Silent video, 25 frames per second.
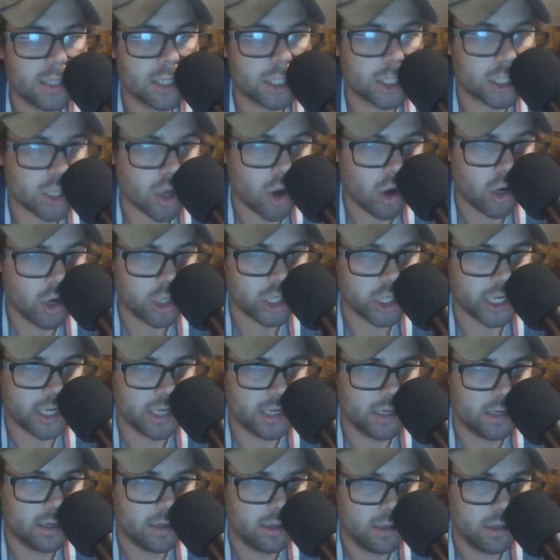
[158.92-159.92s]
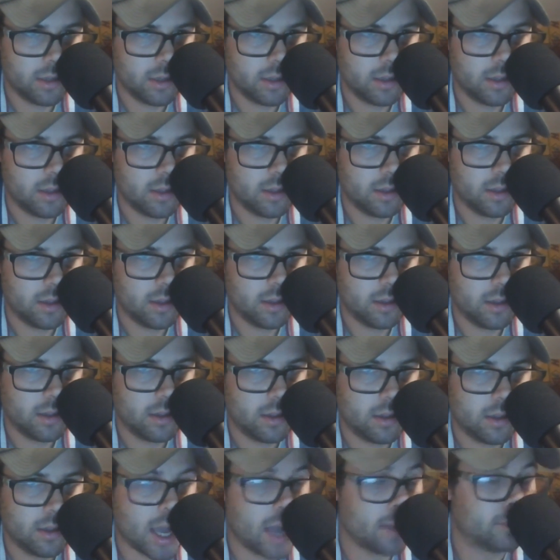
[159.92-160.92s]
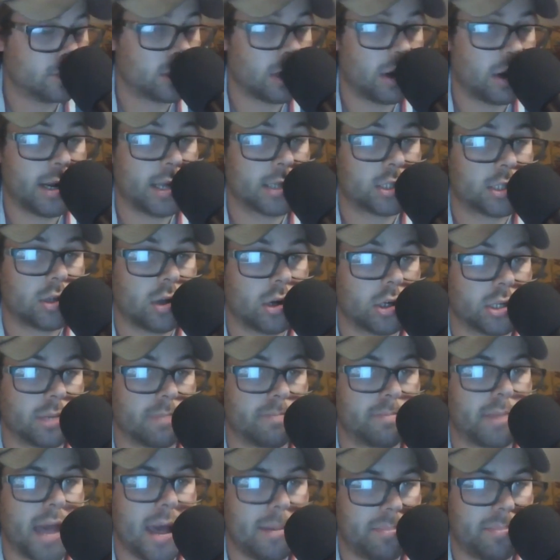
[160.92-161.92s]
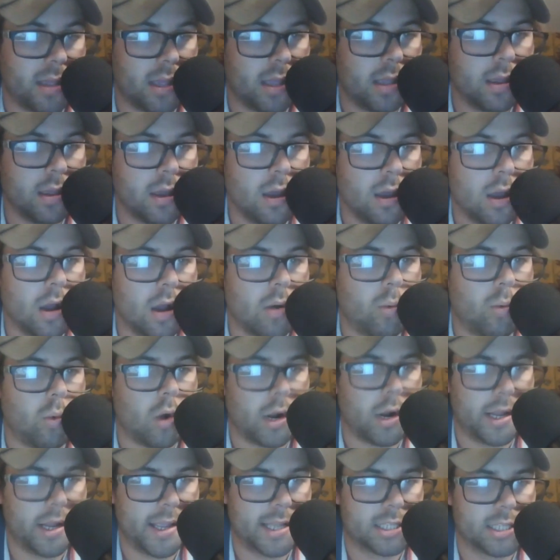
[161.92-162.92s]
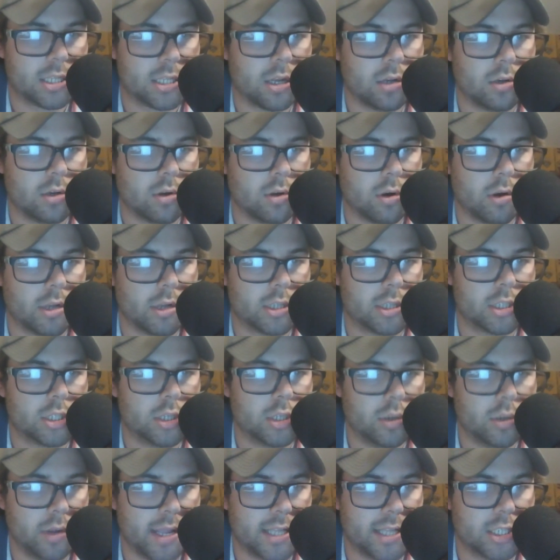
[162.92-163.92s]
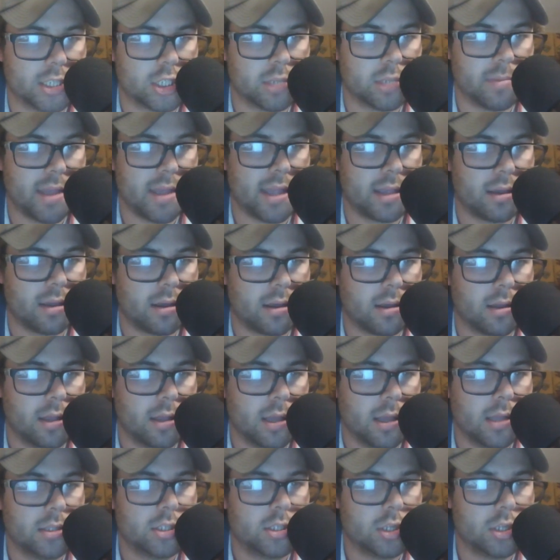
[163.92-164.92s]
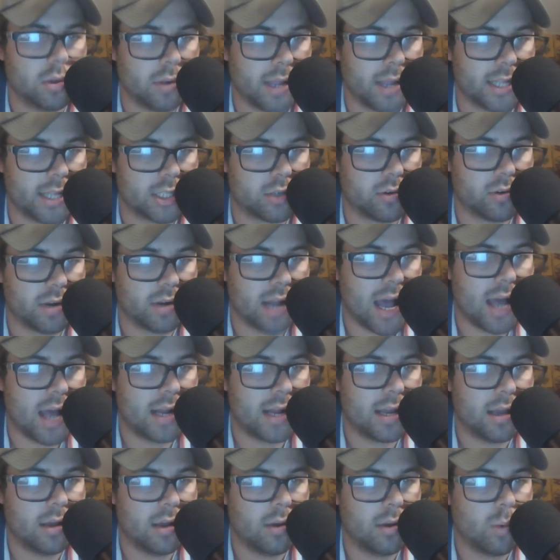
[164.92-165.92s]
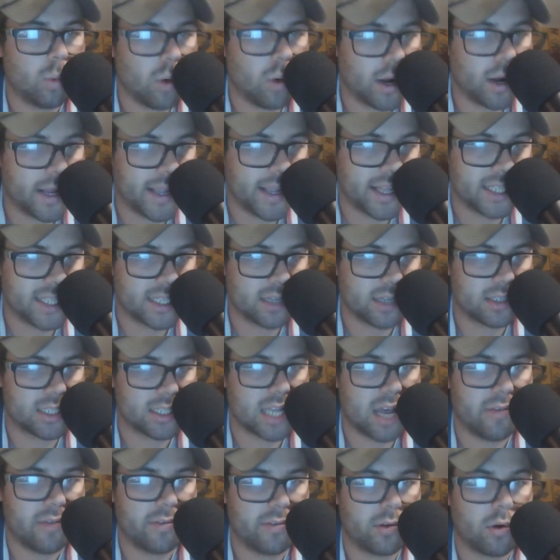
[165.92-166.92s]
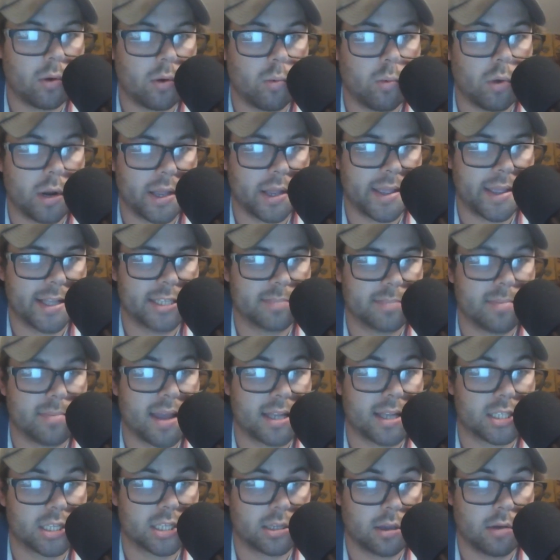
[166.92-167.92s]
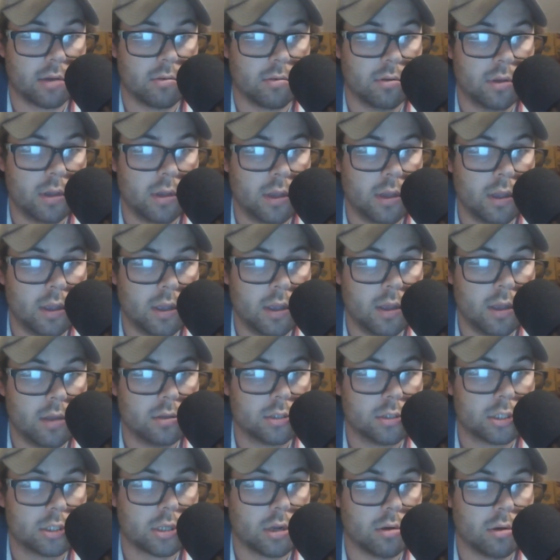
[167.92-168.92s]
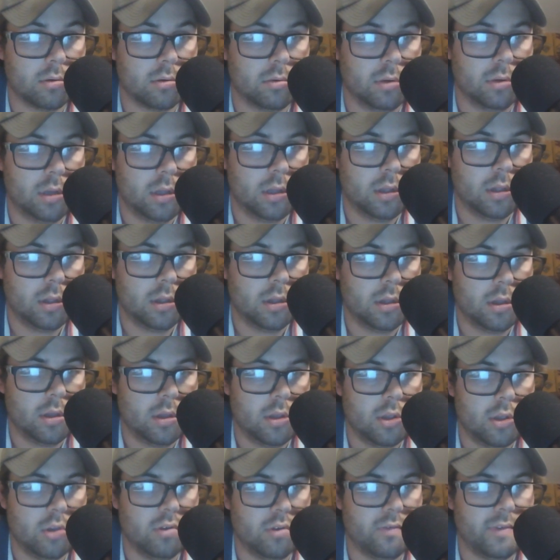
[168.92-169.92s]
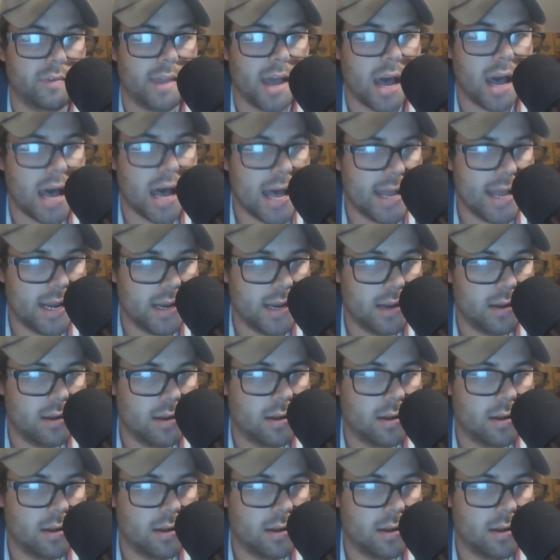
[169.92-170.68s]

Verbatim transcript: Sargent, I'm sorry, not Sargent, Pepi, one against Honduras, two against Jamaica, two against Grenada, one against El Salvador, one against Mexico. So you've got